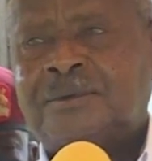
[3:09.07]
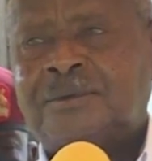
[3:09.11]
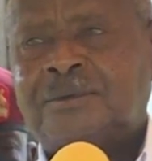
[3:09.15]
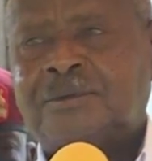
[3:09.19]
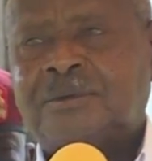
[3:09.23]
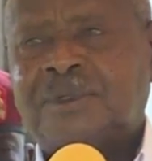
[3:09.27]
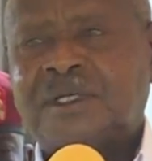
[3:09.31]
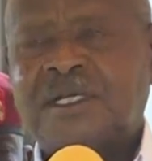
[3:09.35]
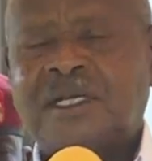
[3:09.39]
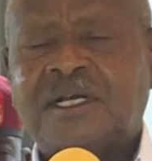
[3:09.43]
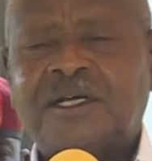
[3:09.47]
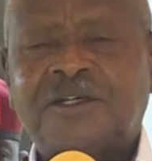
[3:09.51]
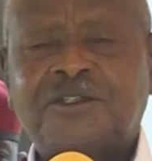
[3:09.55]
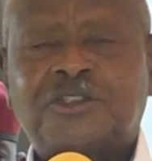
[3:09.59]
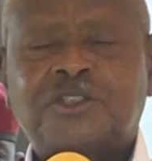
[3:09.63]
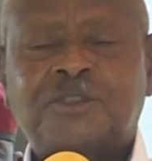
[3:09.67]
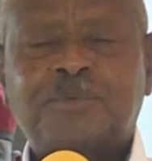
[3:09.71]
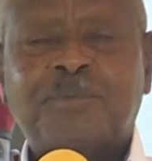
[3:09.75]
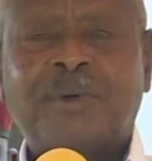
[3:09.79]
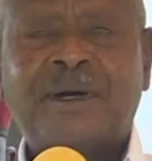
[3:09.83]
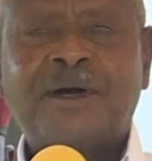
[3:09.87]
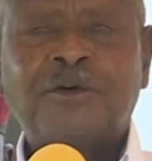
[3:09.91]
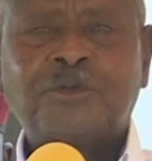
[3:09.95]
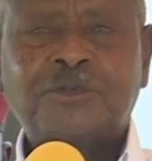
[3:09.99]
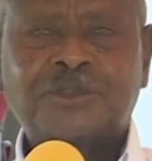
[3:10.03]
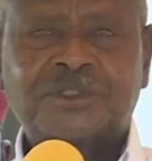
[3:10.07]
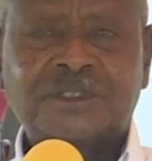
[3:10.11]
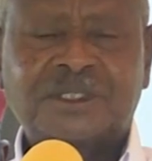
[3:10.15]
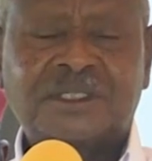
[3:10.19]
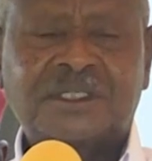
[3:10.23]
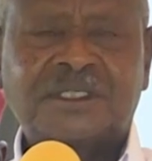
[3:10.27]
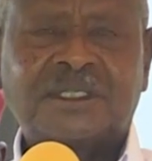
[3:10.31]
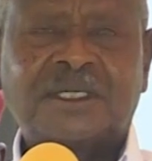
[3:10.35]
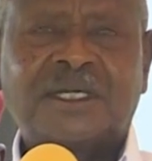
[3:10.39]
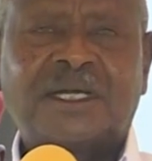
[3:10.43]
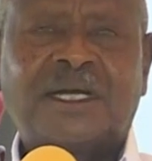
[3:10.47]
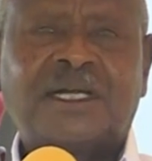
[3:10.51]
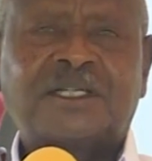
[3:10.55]
were
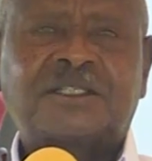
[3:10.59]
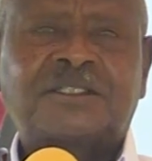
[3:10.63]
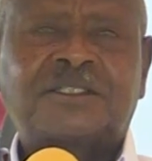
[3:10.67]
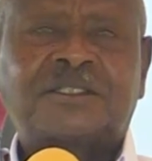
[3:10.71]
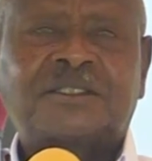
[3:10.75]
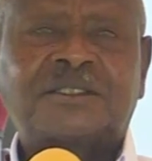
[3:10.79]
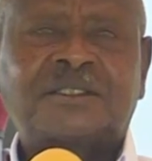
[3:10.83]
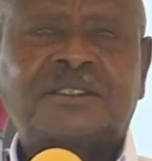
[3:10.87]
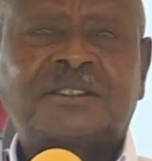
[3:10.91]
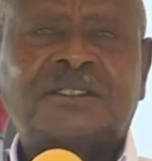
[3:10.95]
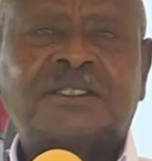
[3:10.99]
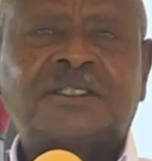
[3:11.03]
espoused at